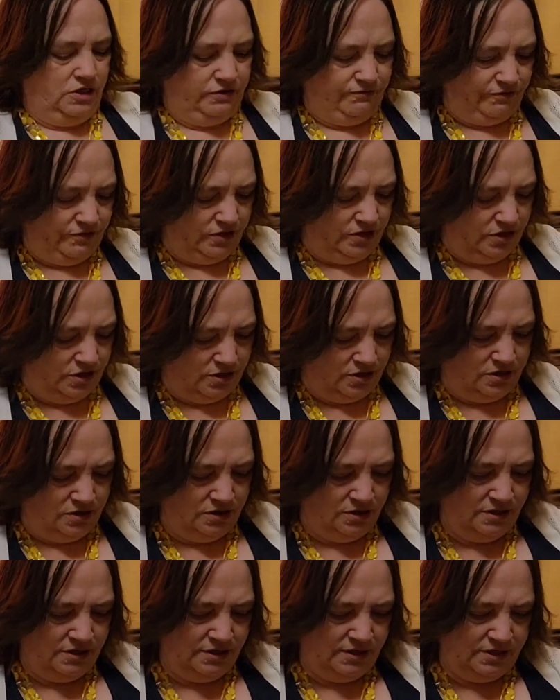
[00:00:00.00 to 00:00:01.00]
if the,
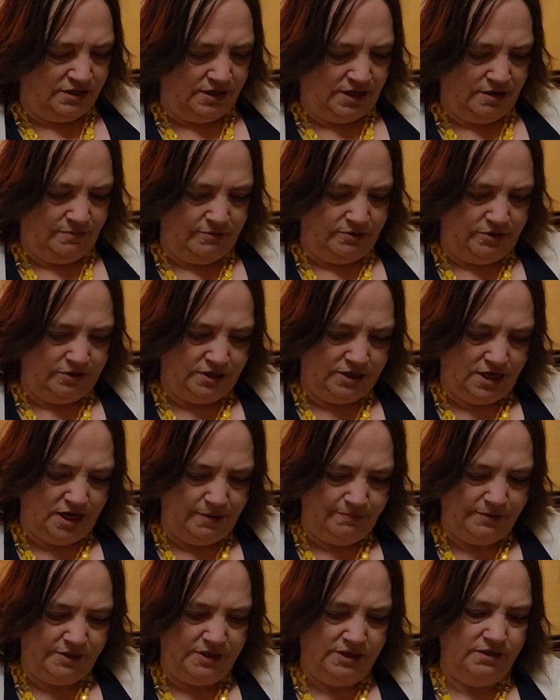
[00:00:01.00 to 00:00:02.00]
the label on
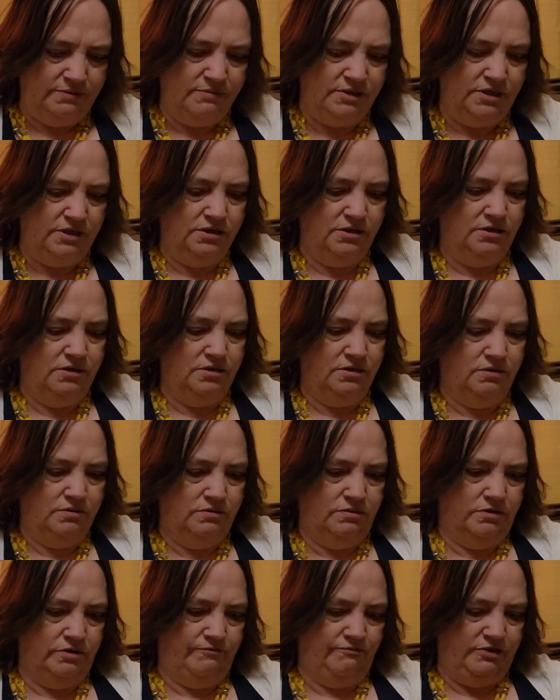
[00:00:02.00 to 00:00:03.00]
top says a material
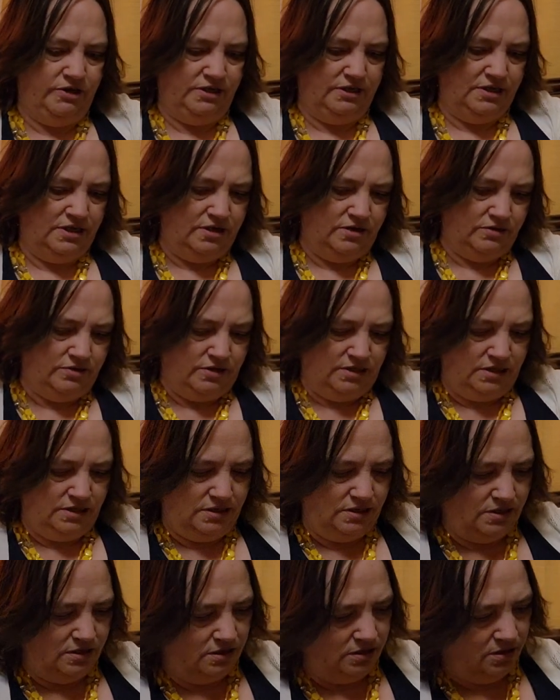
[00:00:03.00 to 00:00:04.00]
or if it's underneath
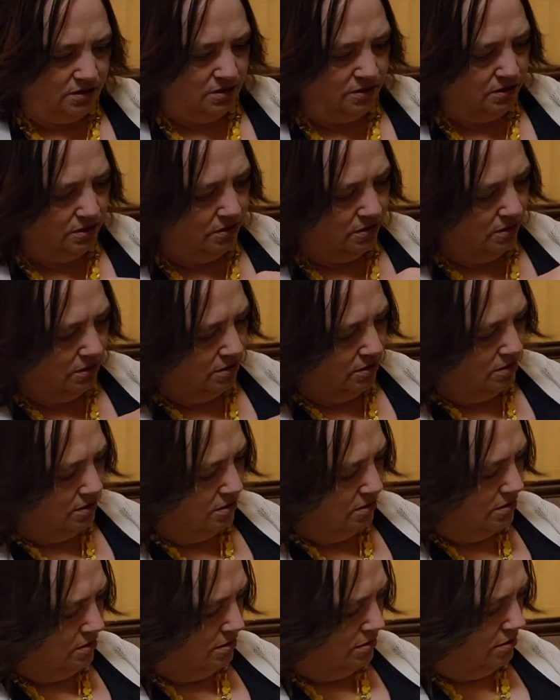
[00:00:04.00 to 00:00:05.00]
here.
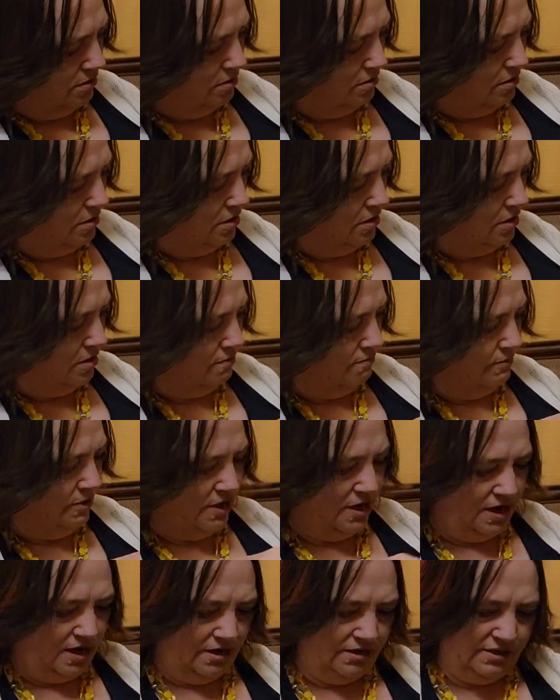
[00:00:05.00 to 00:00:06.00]
Um,
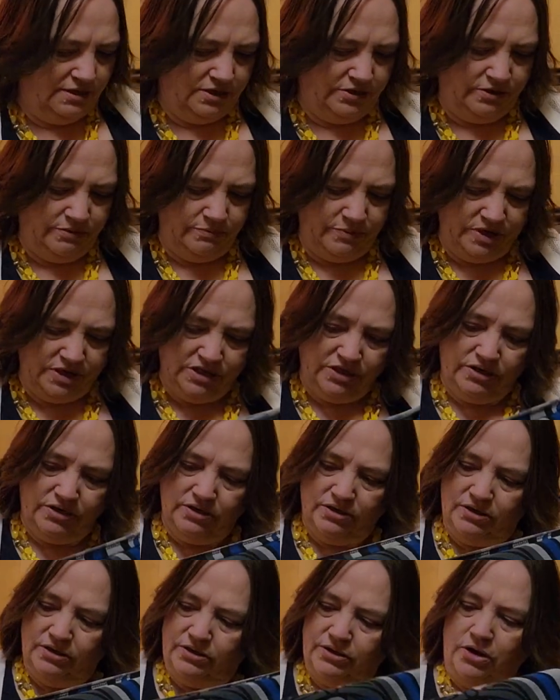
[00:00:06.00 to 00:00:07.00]
yeah, so the
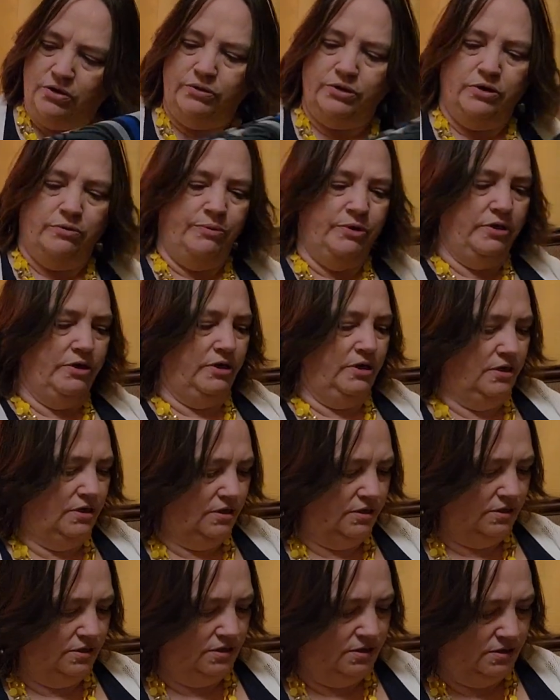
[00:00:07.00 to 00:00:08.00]
material, oh, nope, here it
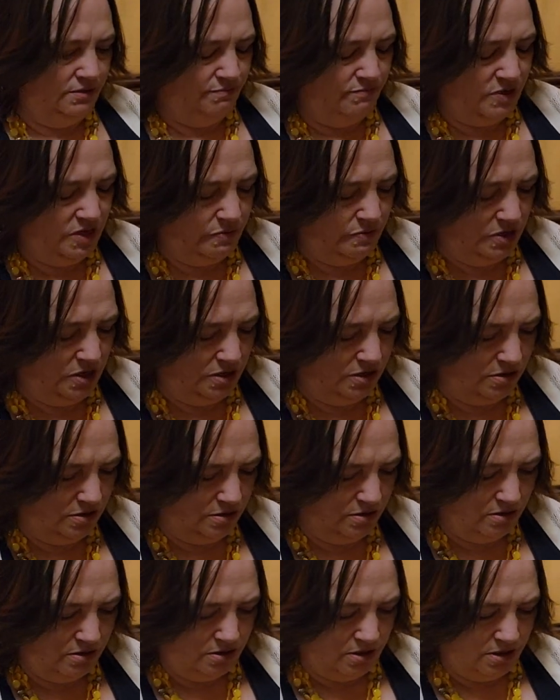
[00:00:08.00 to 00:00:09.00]
is, maybe.
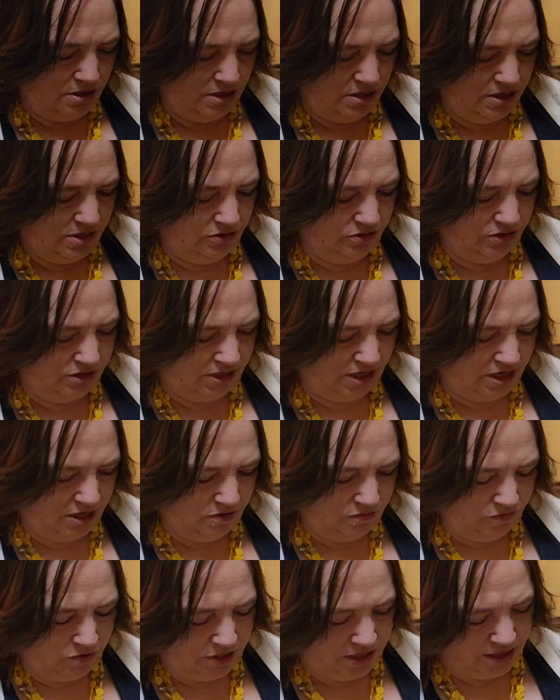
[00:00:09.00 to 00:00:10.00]
It looks kind of
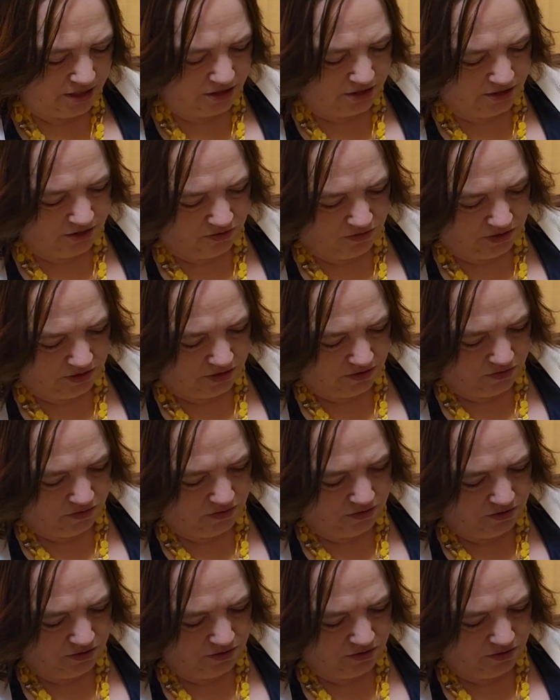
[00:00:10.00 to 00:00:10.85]
worn out too, though.